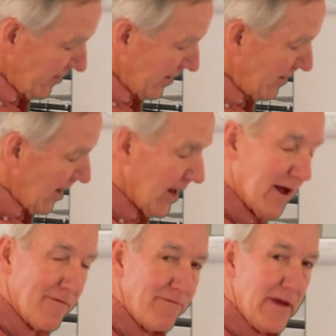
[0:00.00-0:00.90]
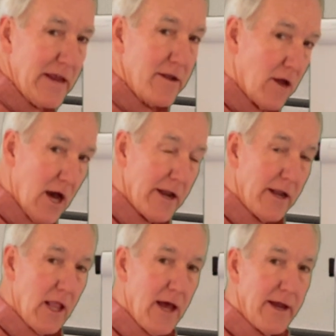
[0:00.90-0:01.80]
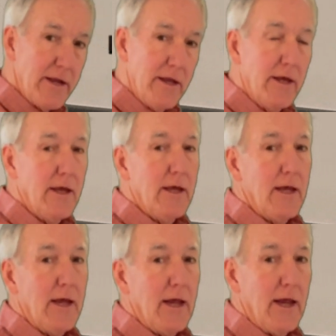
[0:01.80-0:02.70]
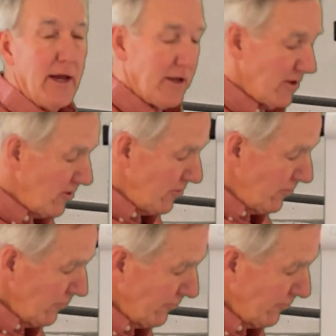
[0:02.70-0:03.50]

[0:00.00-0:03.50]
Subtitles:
this a faint dotted line and